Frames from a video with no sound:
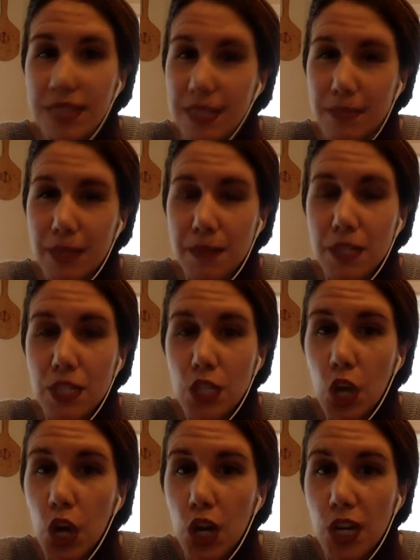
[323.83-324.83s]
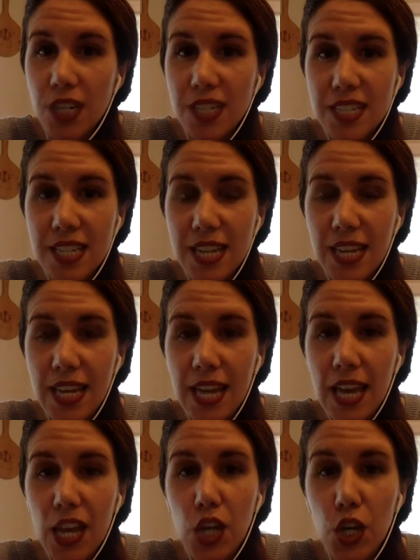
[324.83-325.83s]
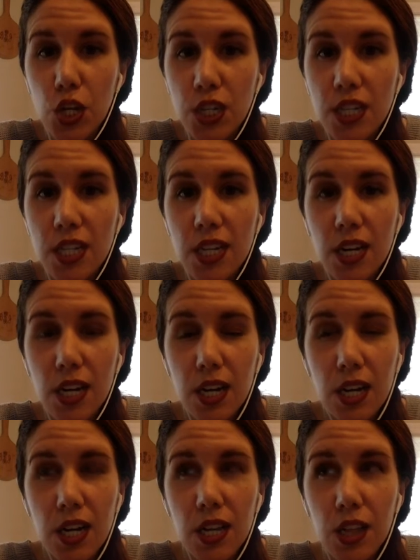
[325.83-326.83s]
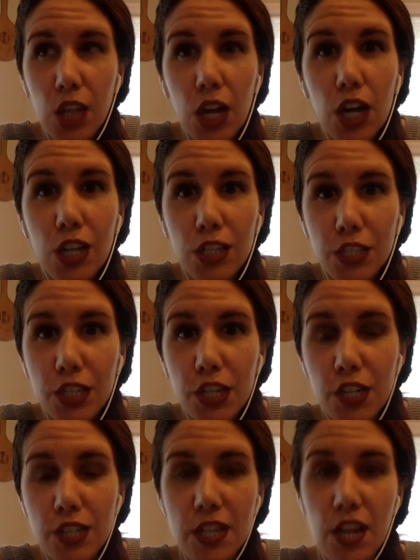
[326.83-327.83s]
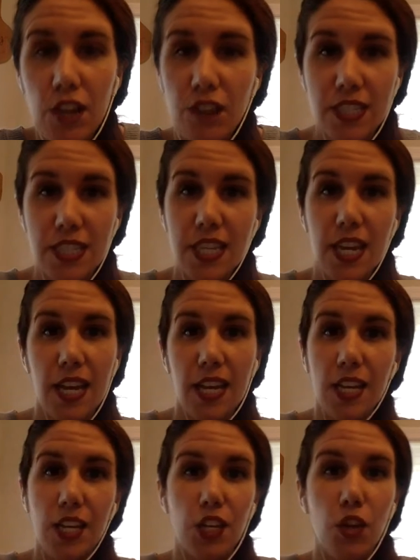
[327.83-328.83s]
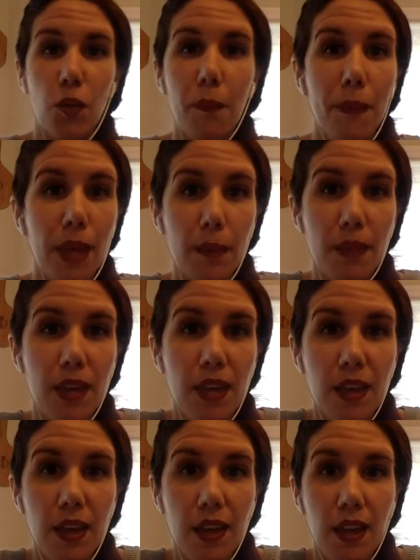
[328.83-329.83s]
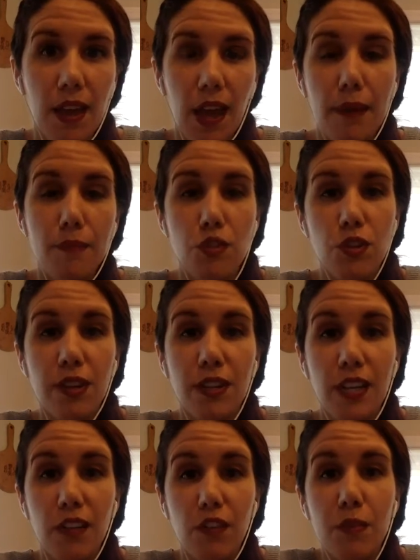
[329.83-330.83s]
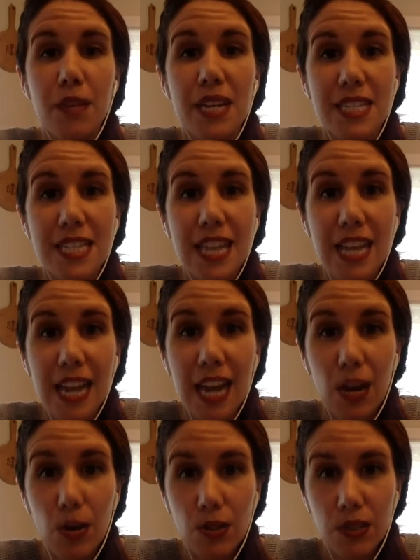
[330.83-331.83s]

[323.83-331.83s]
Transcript: Sometimes it's hard to take a good long look at yourself and say, you know, maybe I'm struggling from the inside out.